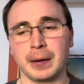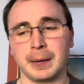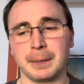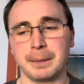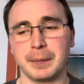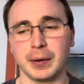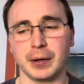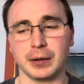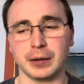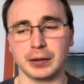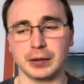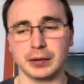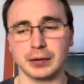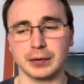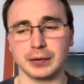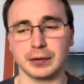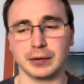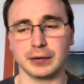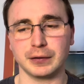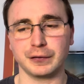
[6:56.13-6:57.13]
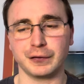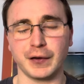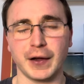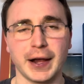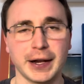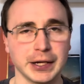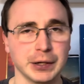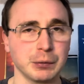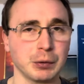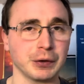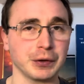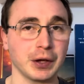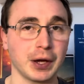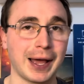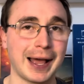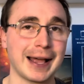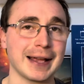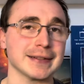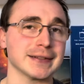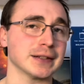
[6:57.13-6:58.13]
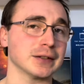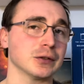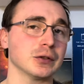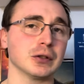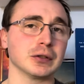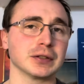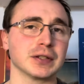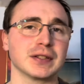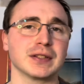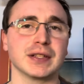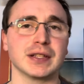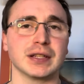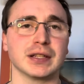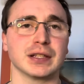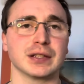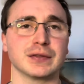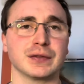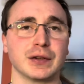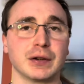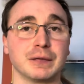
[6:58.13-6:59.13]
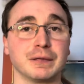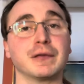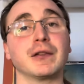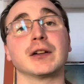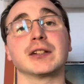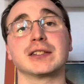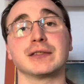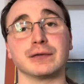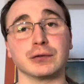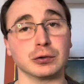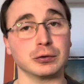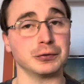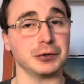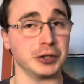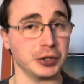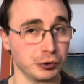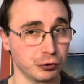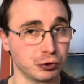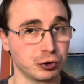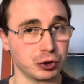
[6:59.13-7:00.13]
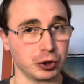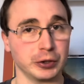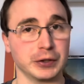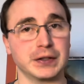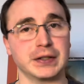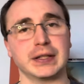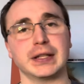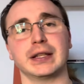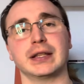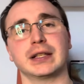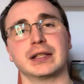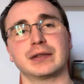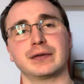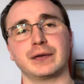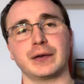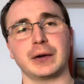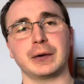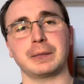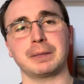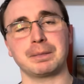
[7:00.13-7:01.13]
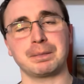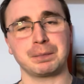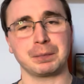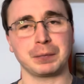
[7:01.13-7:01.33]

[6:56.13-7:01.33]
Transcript: But for anyone that hasn't gone to see this film, first of all, you should see this film.